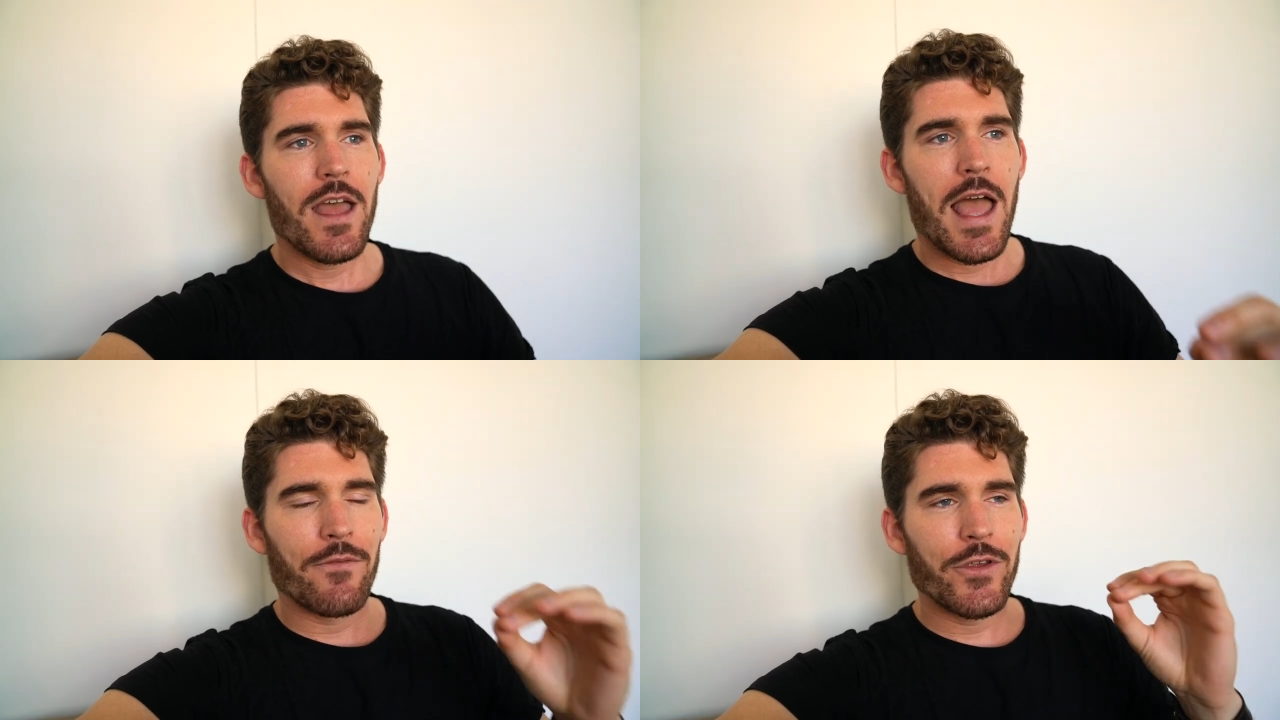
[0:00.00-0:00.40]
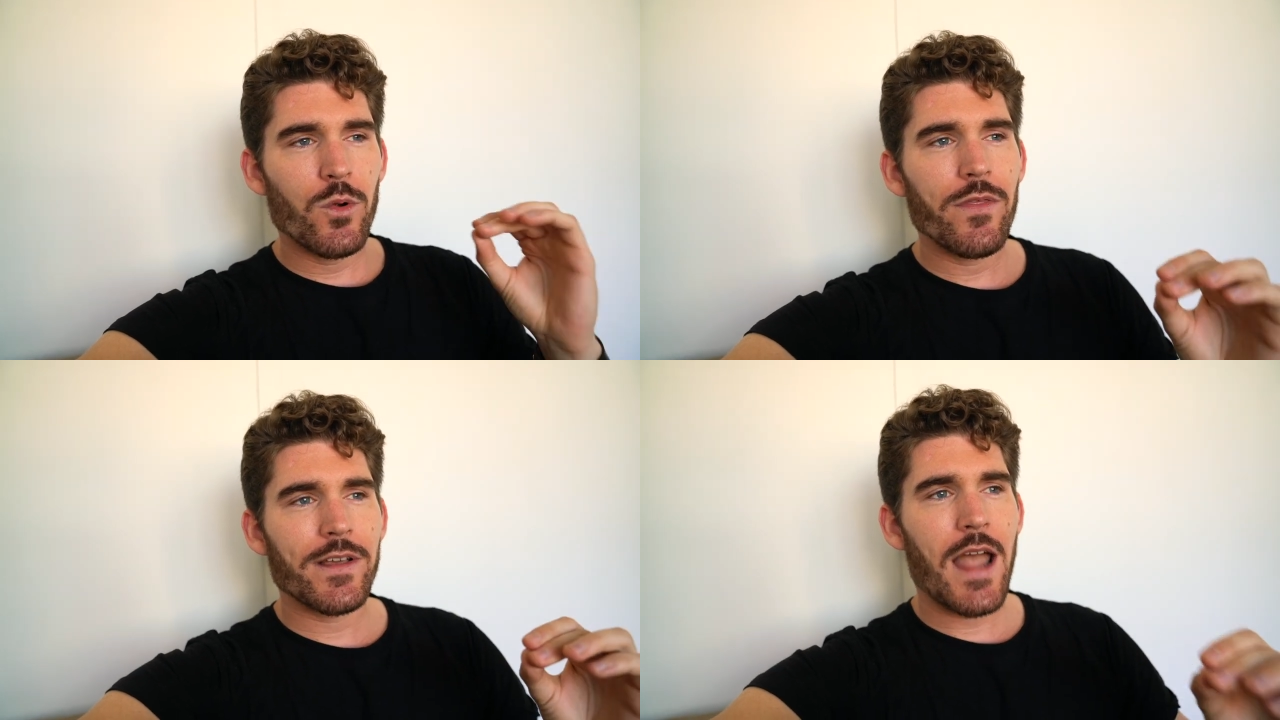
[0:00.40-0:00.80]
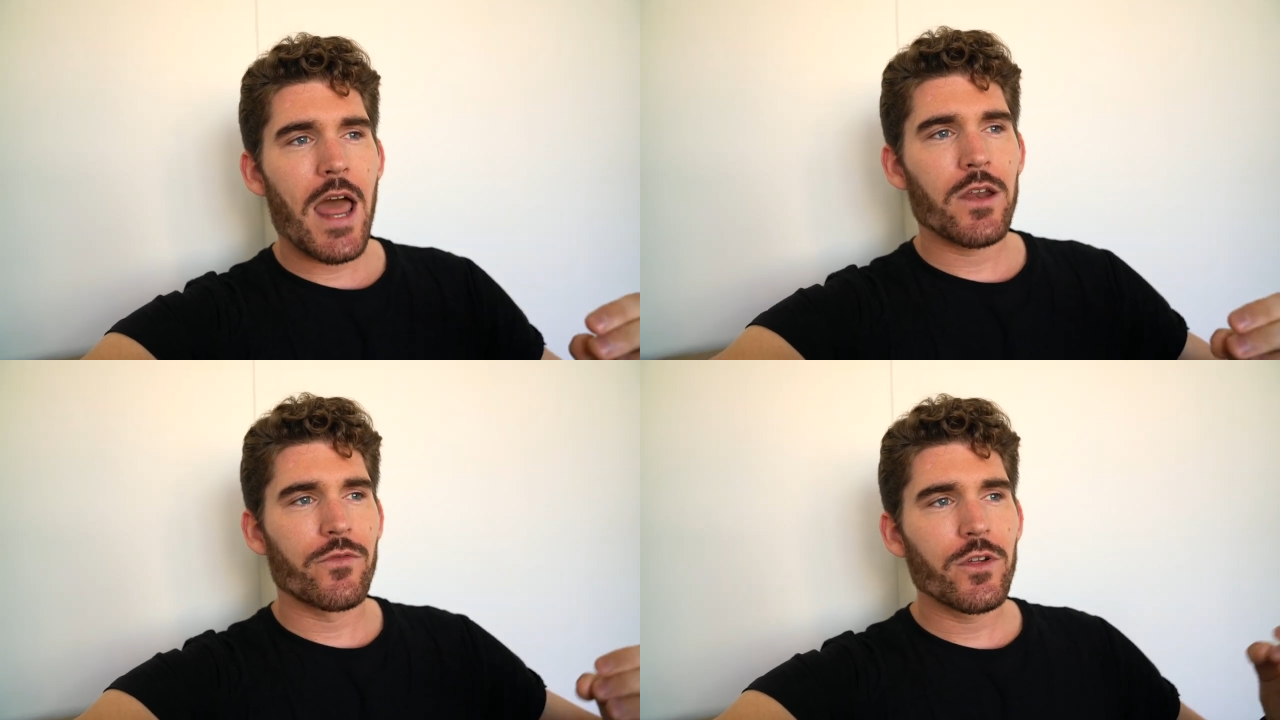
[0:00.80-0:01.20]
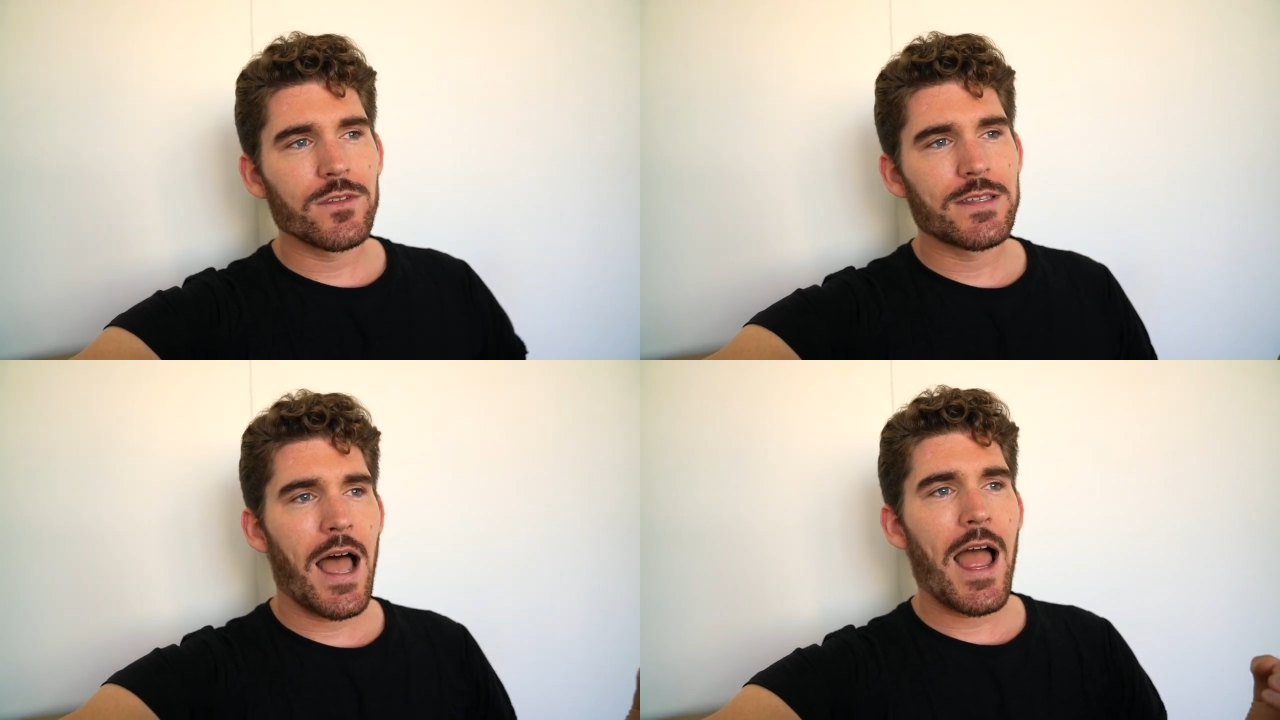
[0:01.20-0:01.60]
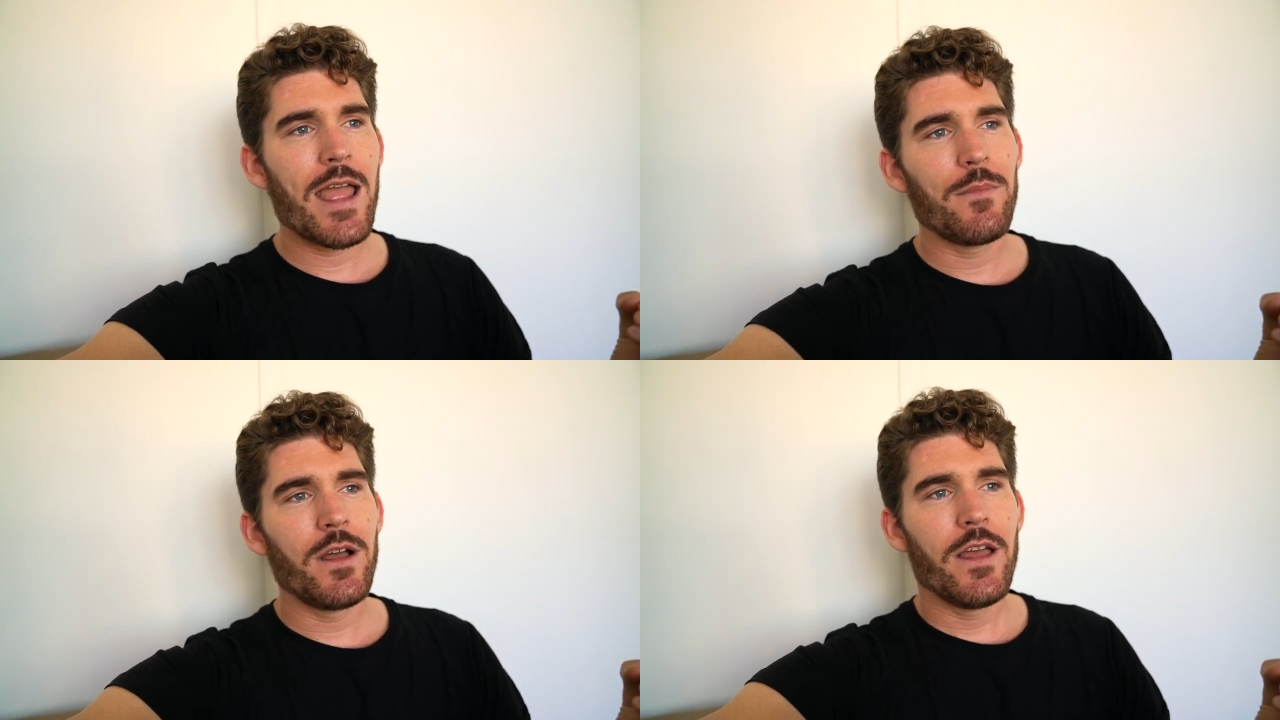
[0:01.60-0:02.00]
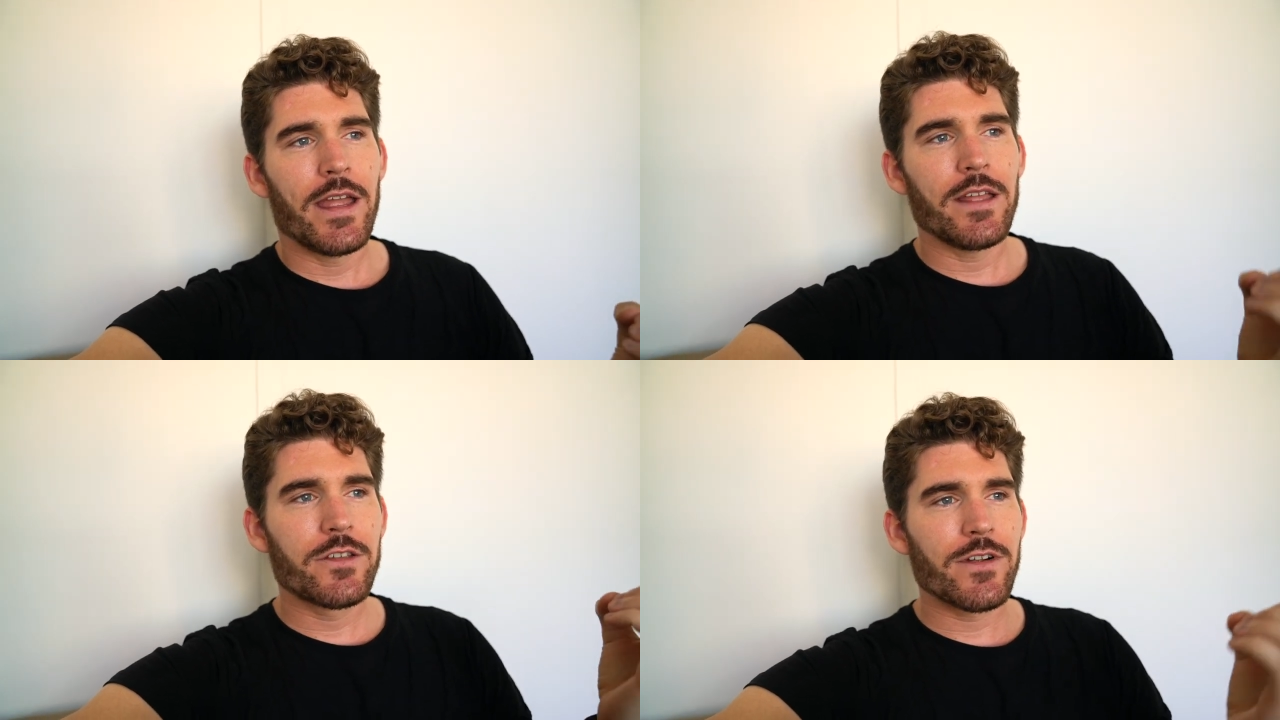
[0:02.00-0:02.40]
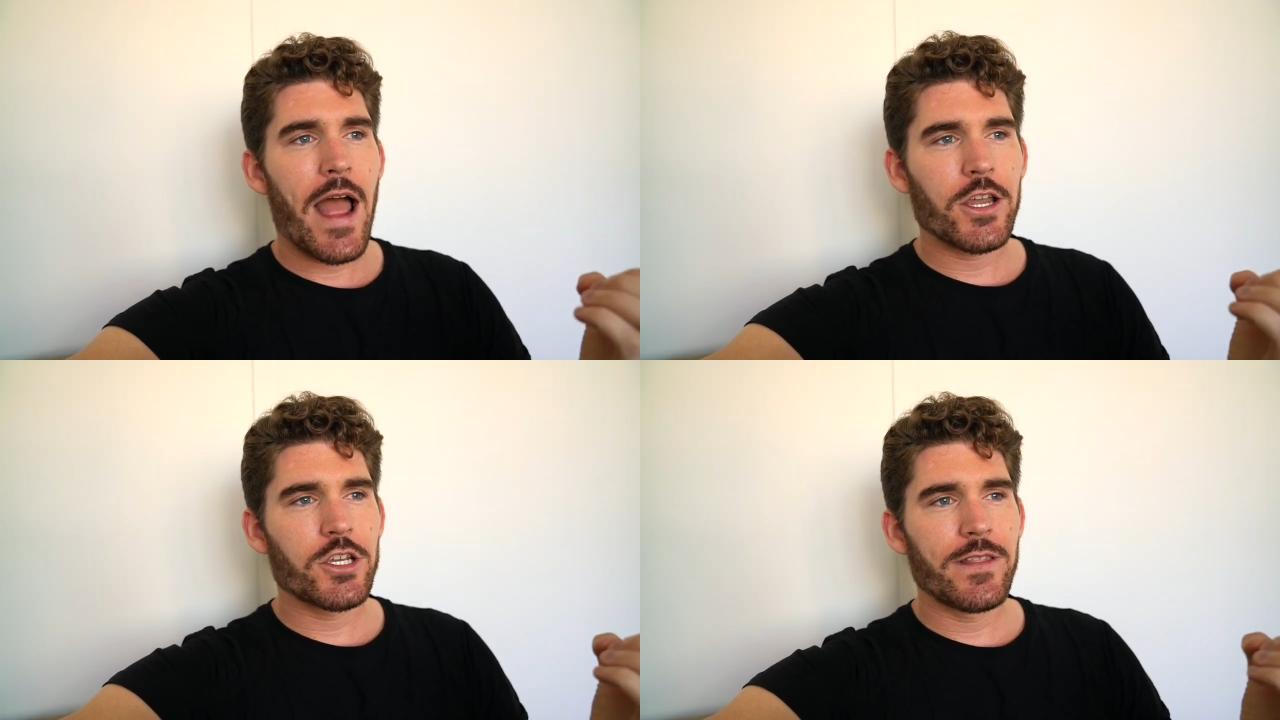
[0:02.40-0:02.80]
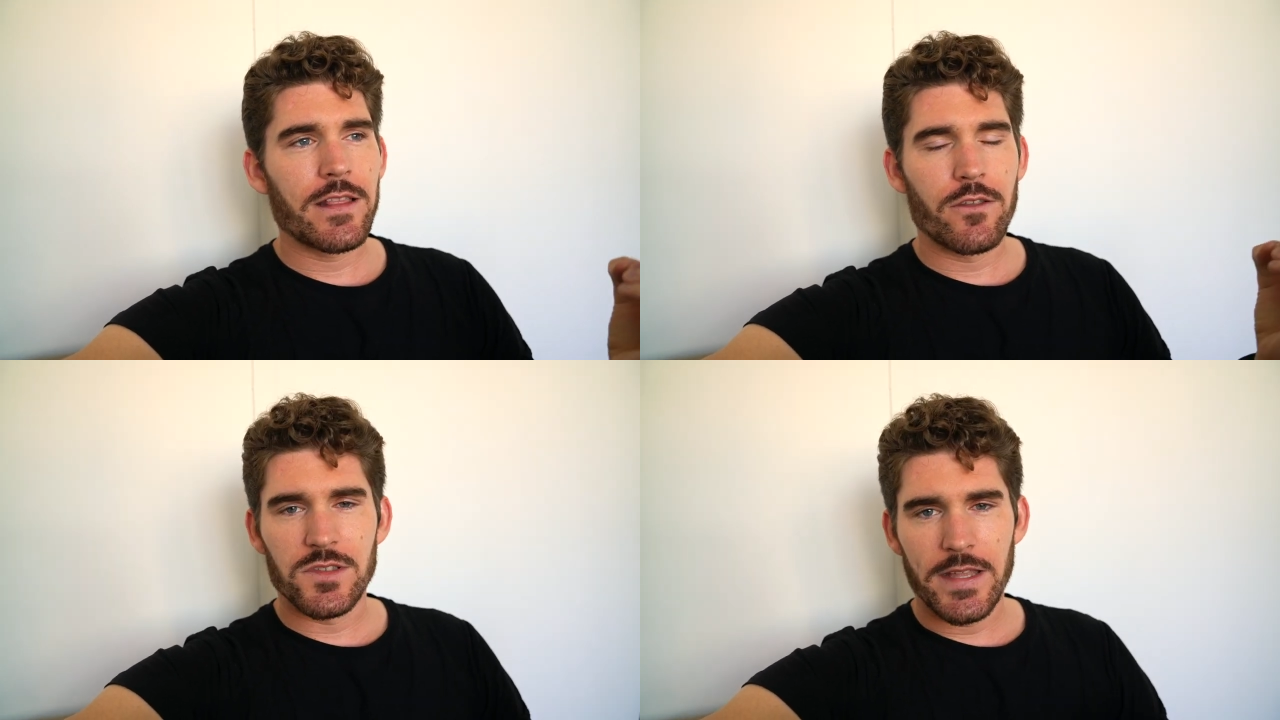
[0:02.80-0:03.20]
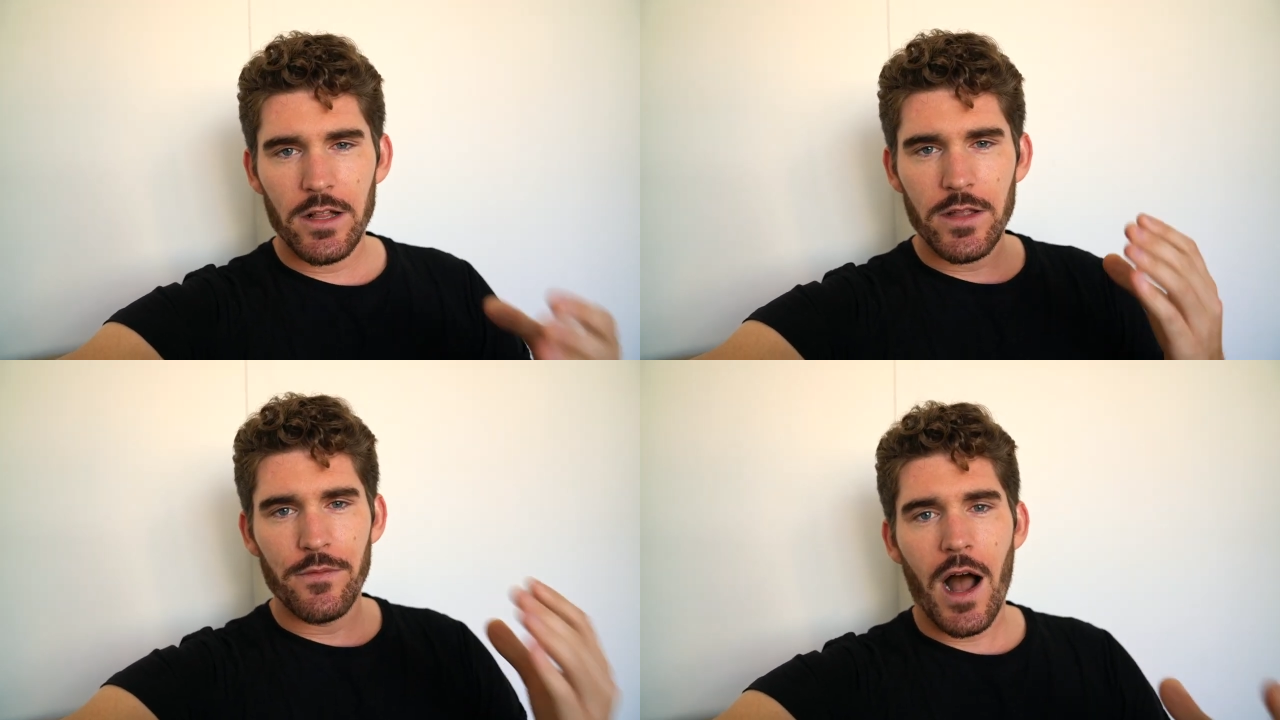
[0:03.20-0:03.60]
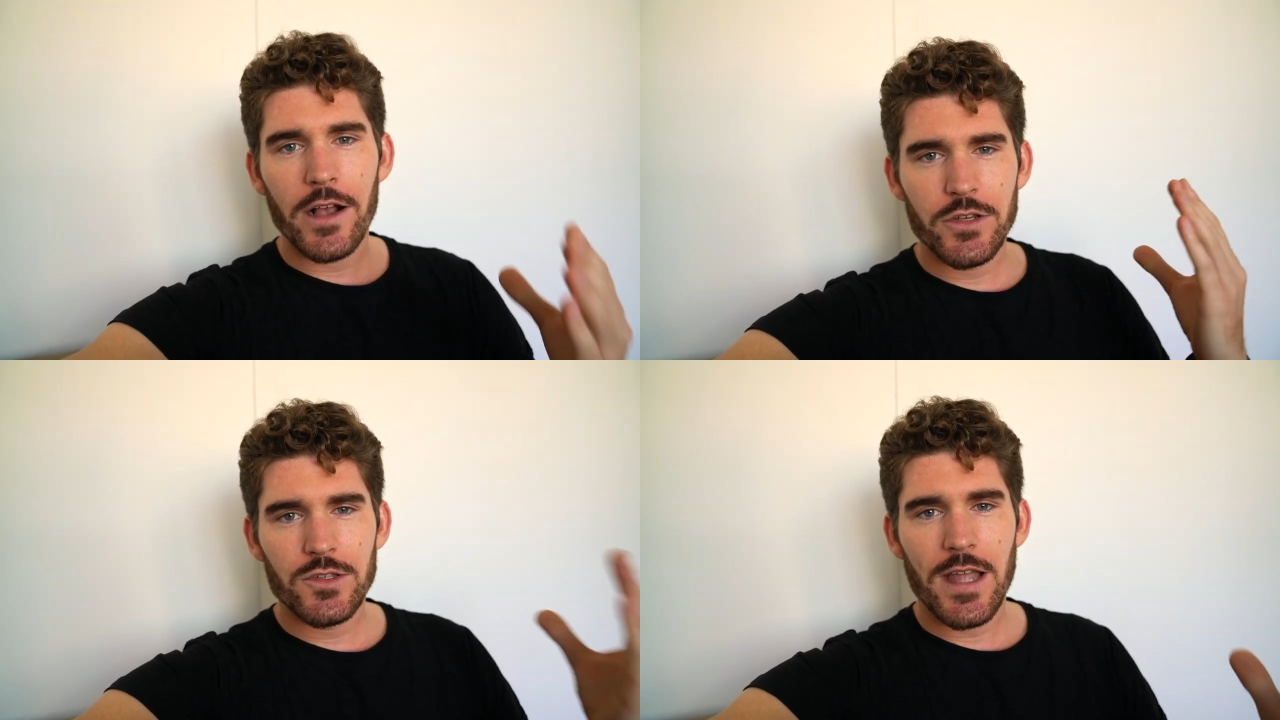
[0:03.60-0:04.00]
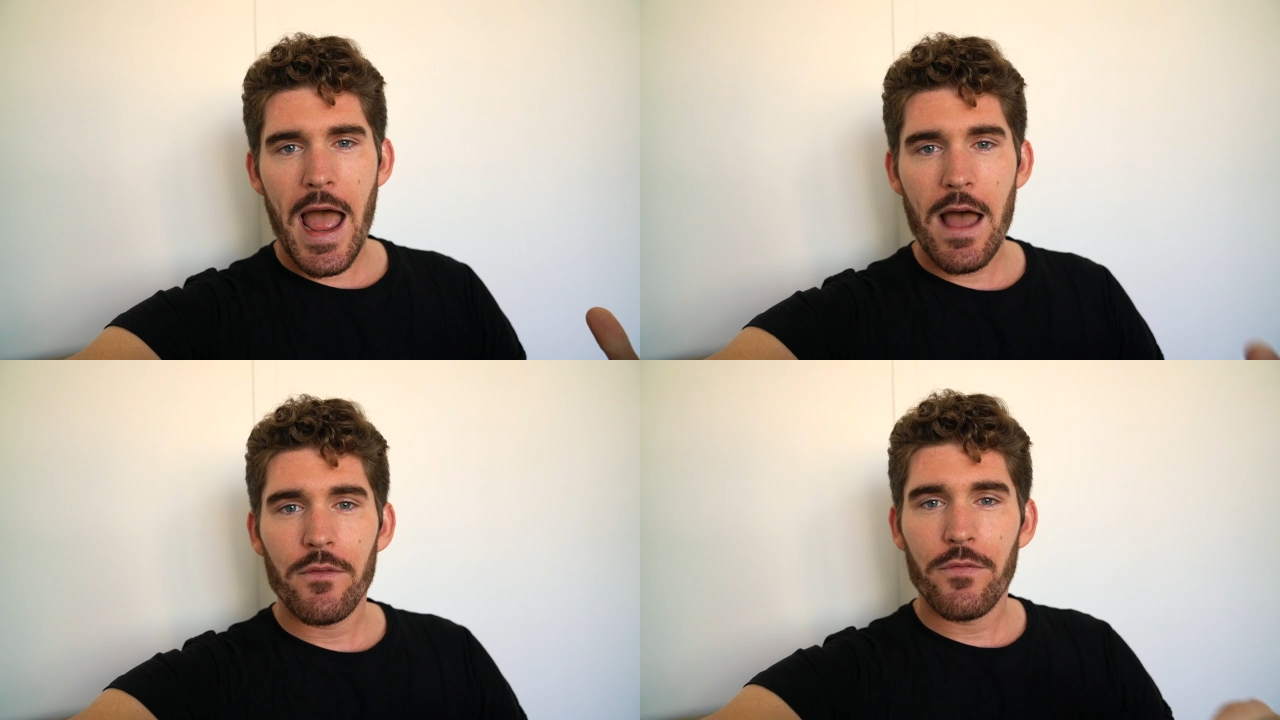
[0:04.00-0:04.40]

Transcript: If you want the kind of real time interaction that those daily vlogs used to have,